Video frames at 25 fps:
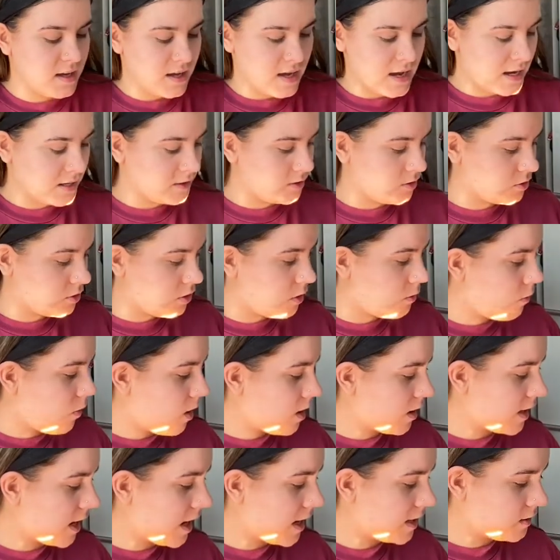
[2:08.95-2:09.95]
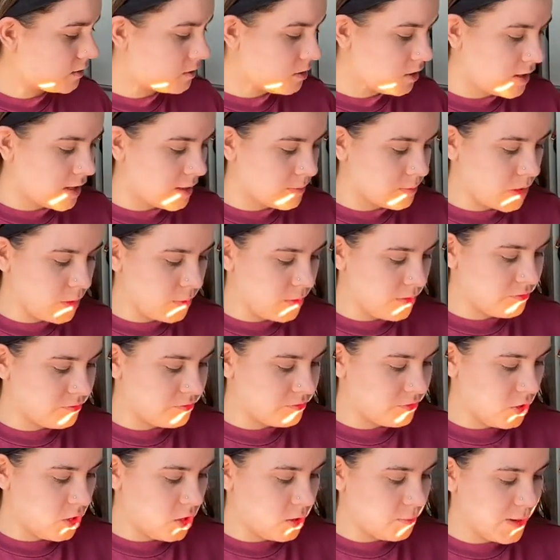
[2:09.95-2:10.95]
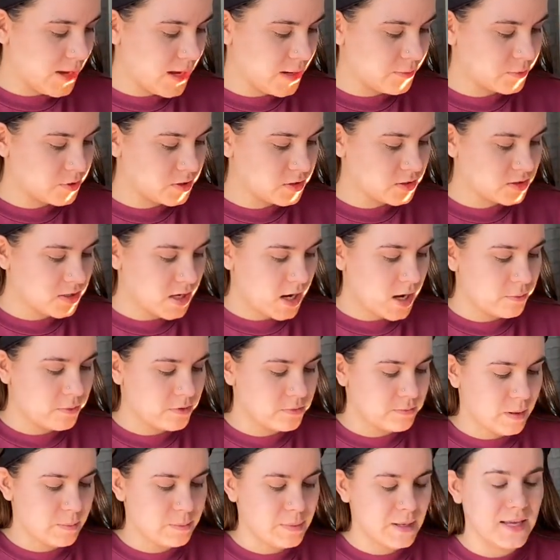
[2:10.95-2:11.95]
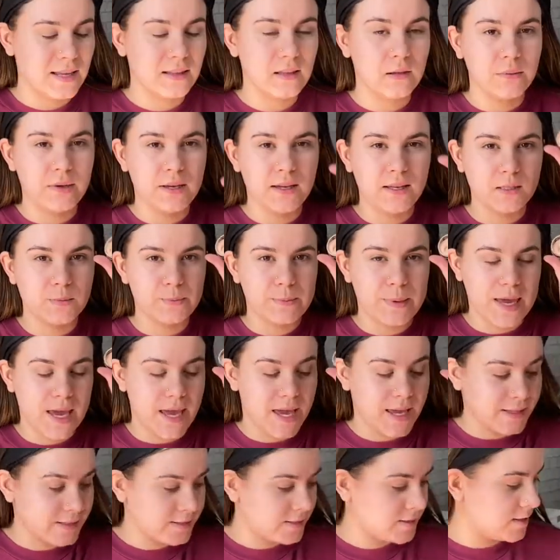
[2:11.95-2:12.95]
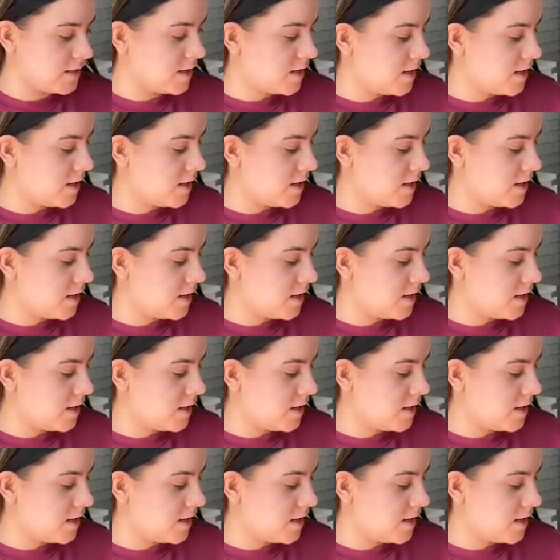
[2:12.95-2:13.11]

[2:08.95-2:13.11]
I don't know what kind of look I'm going for, but I'm gonna start with my P. Louise base